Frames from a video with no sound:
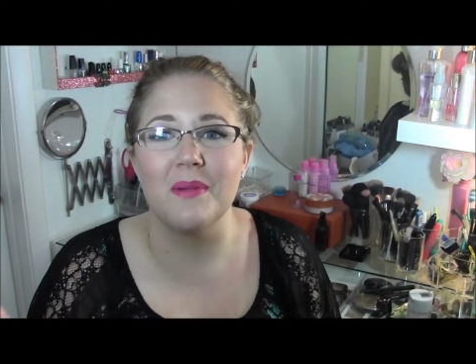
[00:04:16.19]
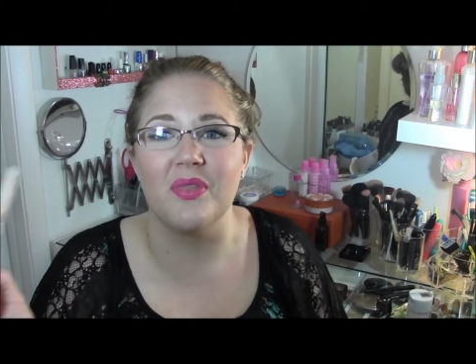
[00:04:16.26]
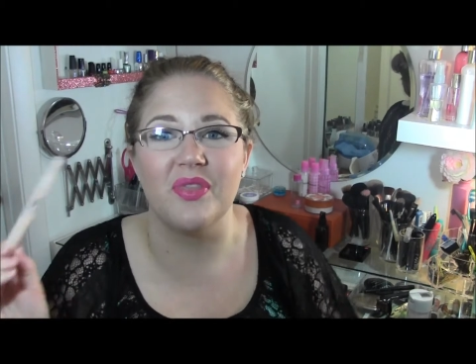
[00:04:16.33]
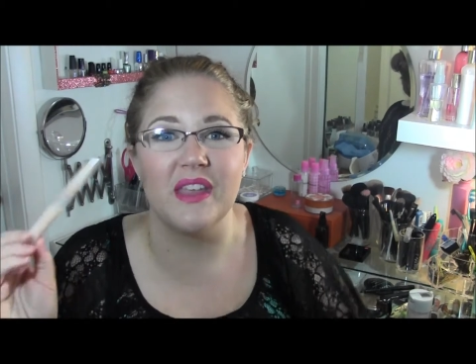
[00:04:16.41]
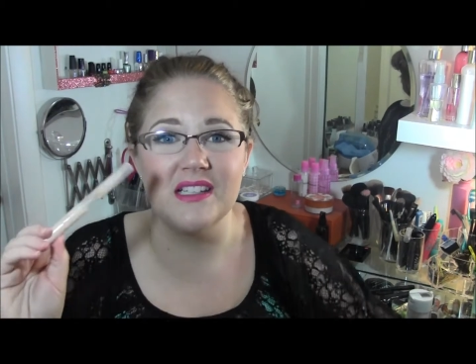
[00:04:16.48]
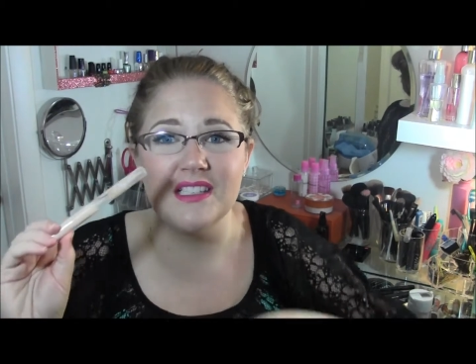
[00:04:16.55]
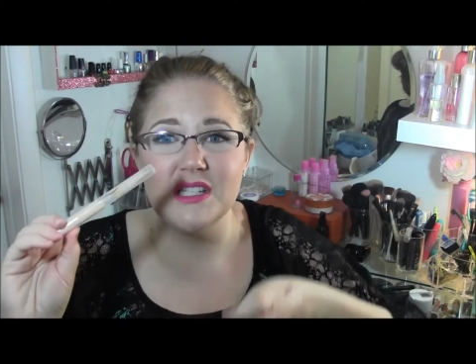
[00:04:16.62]
but
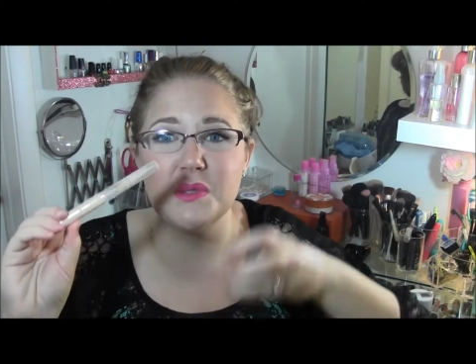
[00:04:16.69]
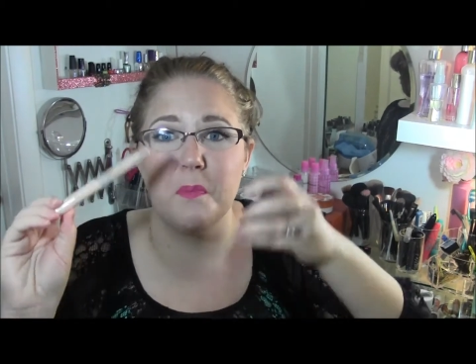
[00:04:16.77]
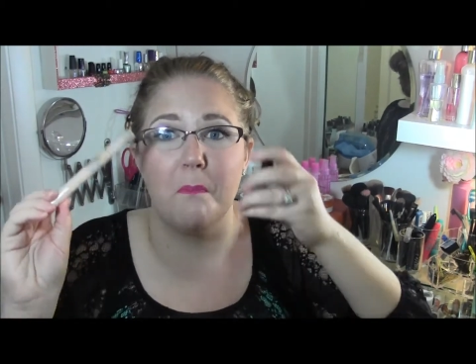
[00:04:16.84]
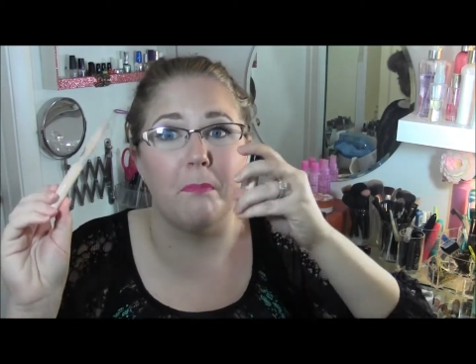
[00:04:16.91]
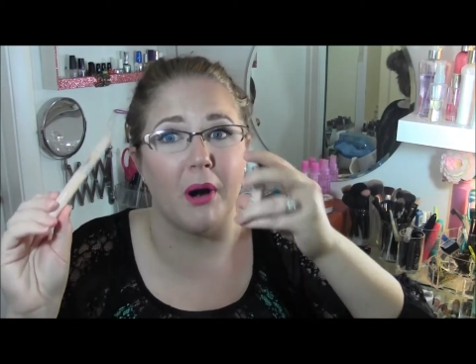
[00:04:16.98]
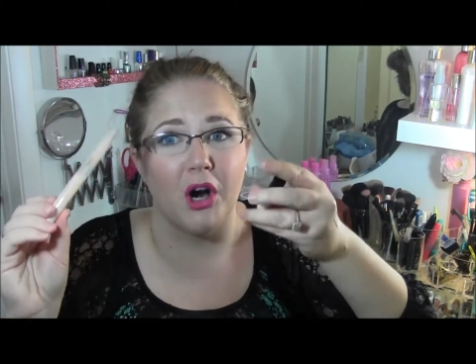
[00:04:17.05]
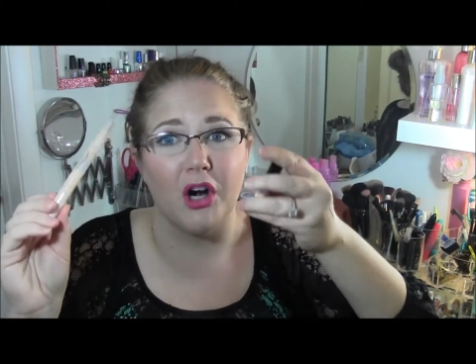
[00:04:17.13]
these
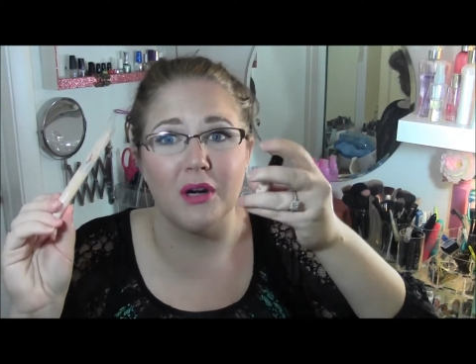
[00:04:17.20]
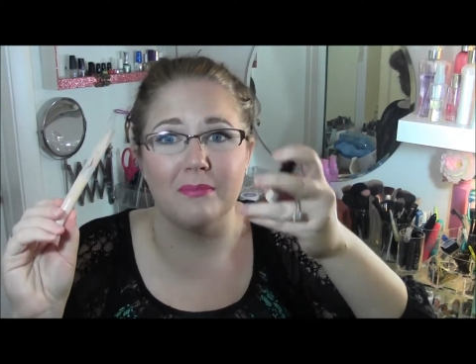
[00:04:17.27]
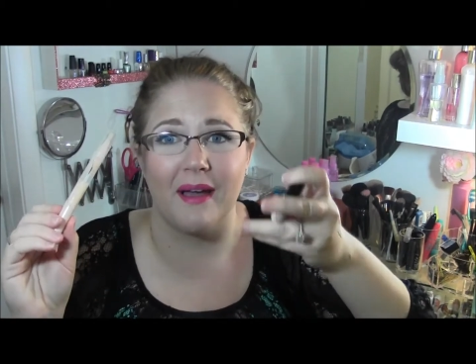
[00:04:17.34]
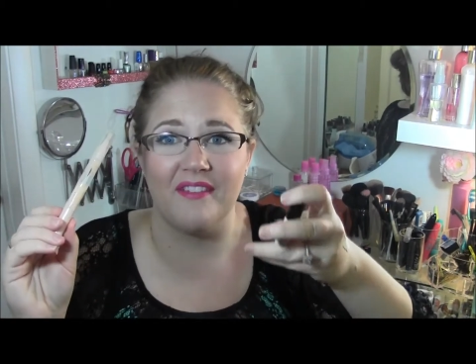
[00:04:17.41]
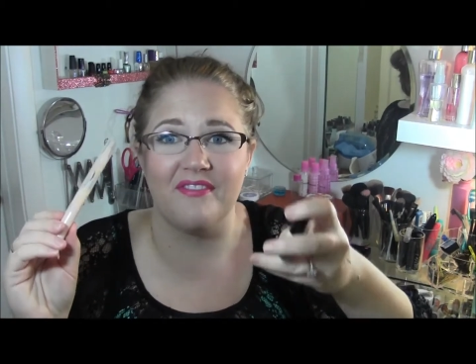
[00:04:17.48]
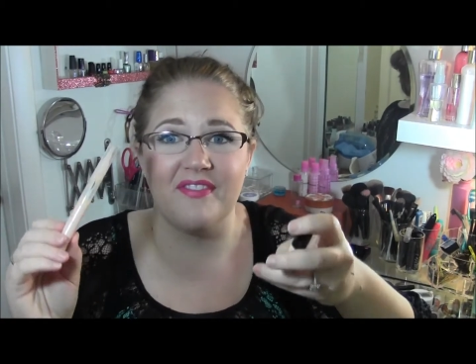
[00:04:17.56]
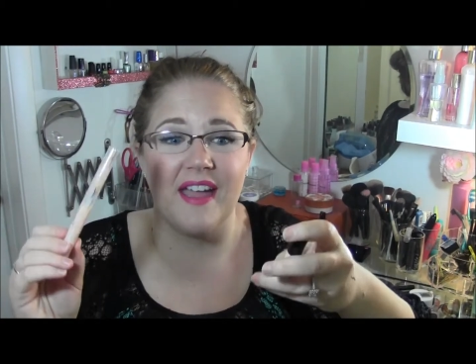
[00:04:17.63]
just burn
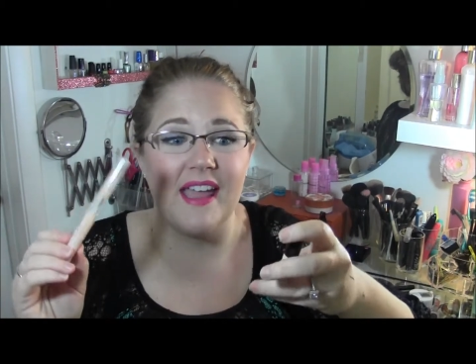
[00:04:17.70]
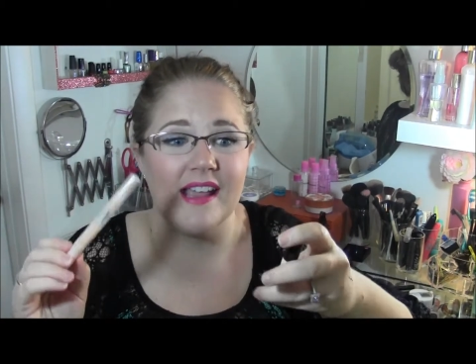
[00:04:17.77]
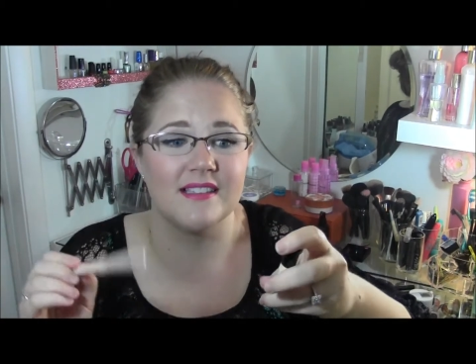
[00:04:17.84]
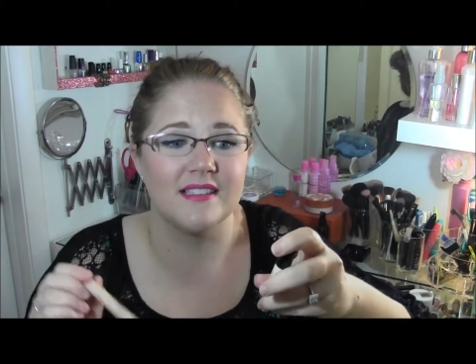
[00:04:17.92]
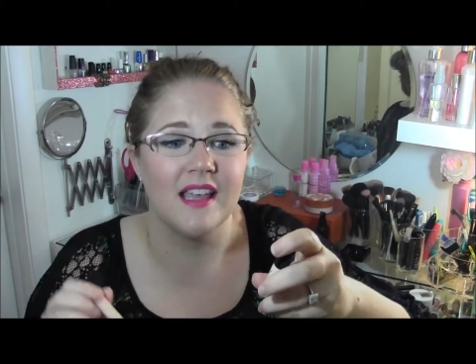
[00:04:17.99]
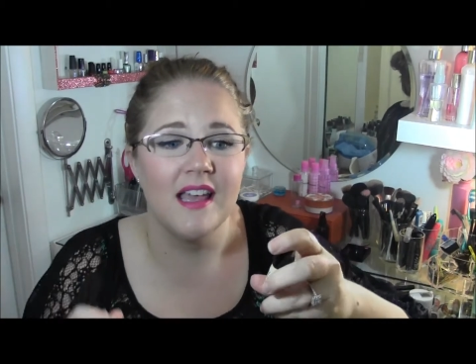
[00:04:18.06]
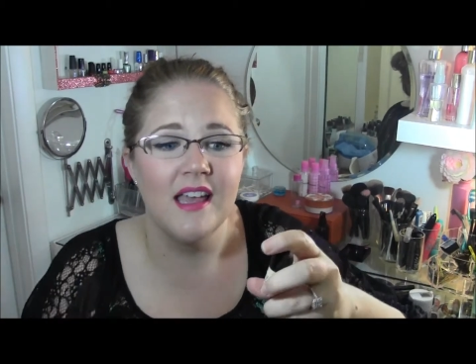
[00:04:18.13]
my
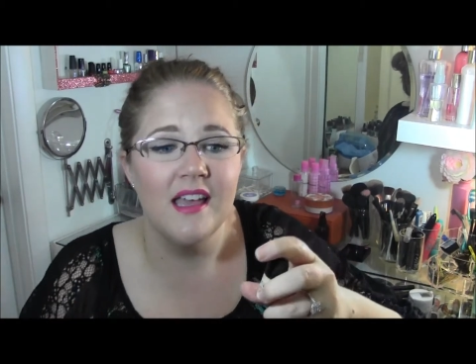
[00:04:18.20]
face.